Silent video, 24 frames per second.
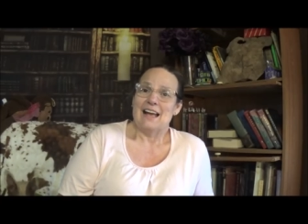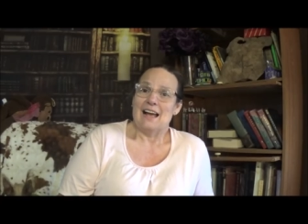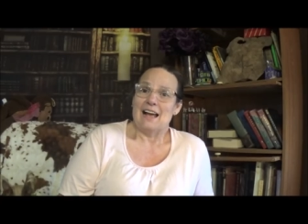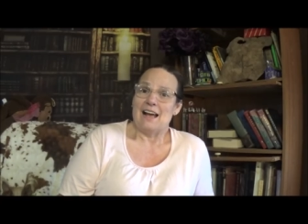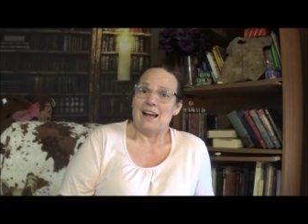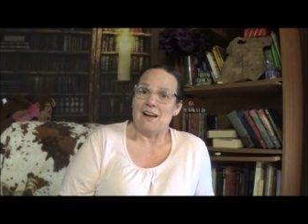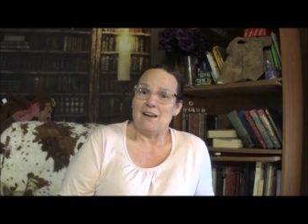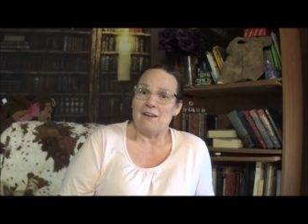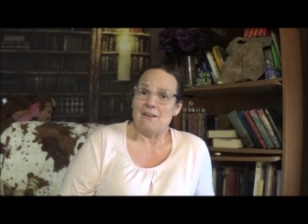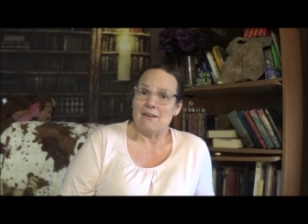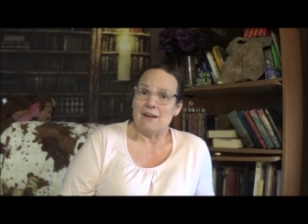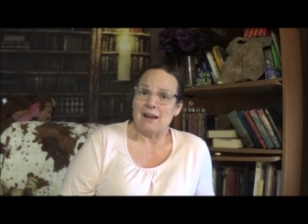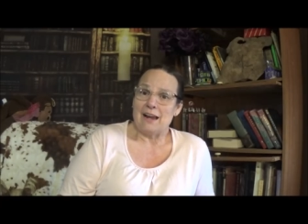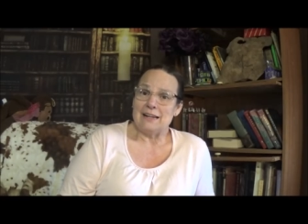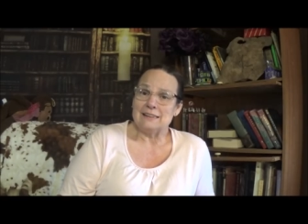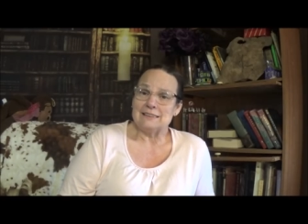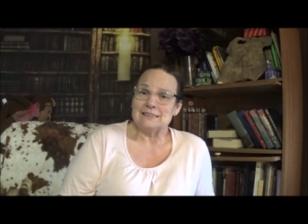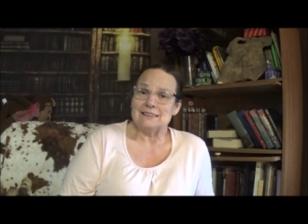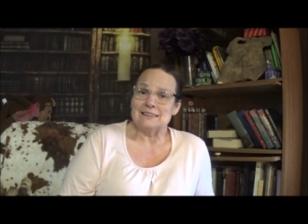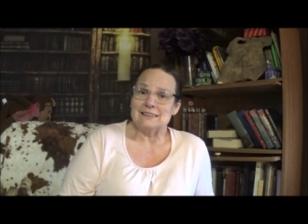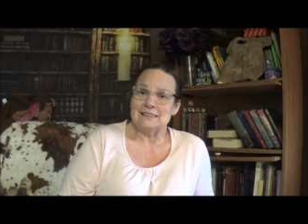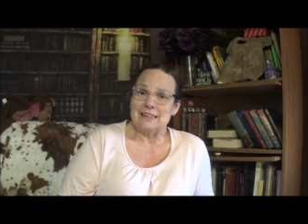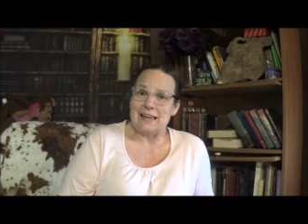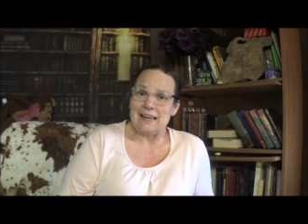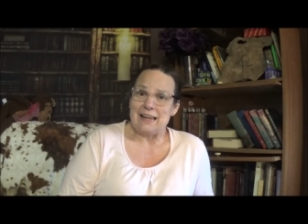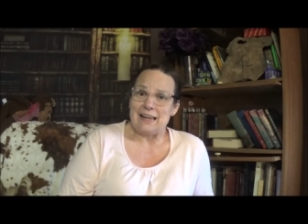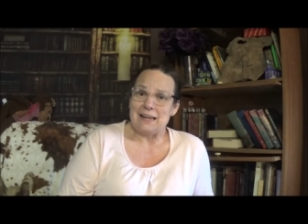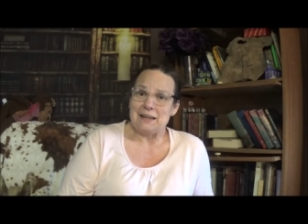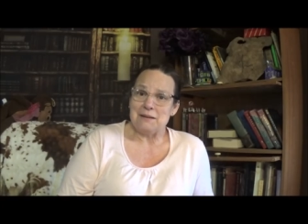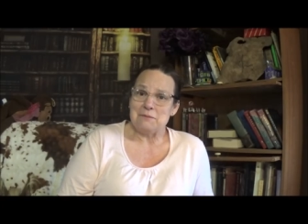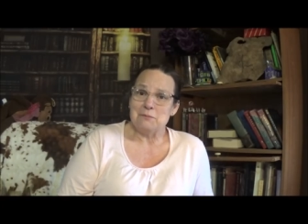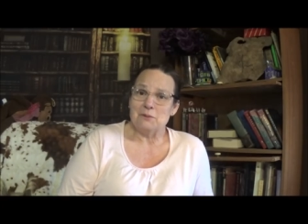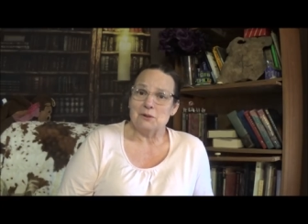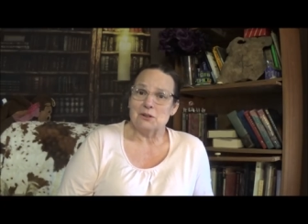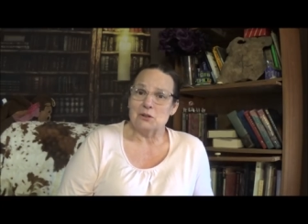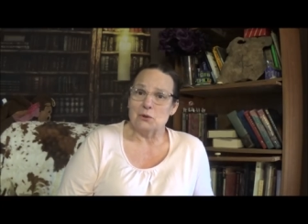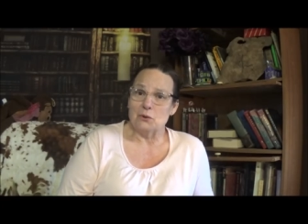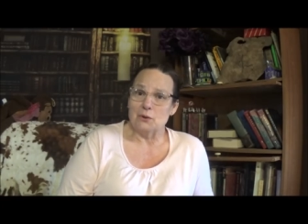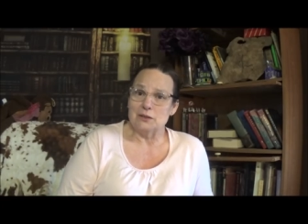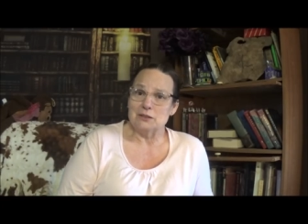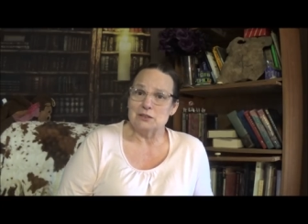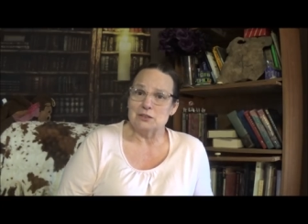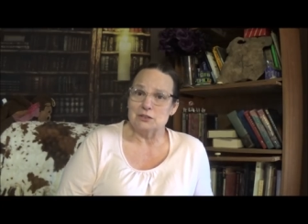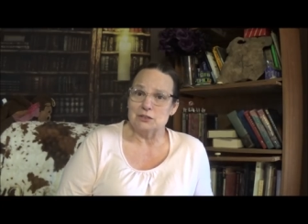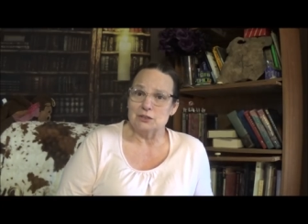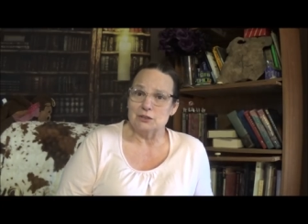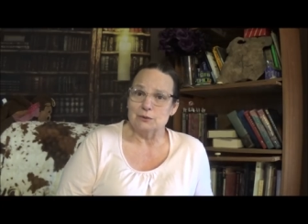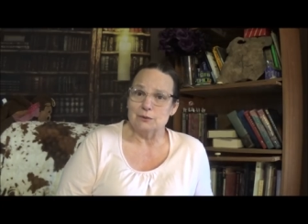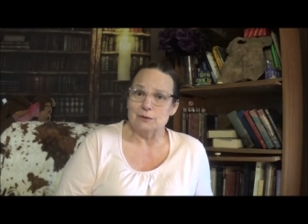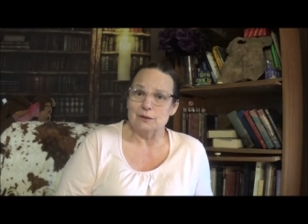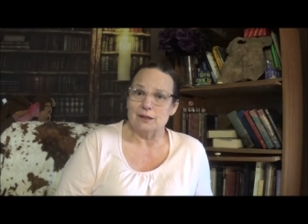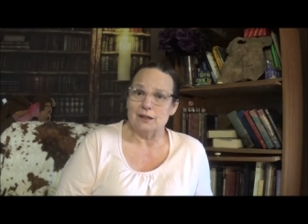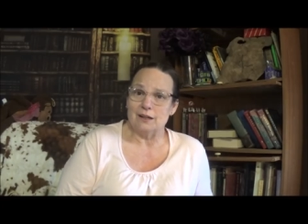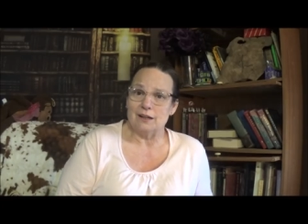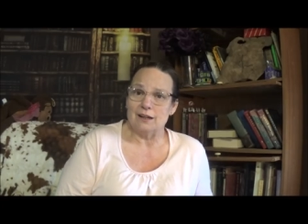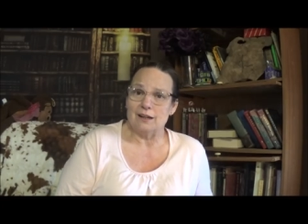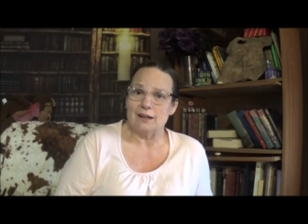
All right, today we're going to do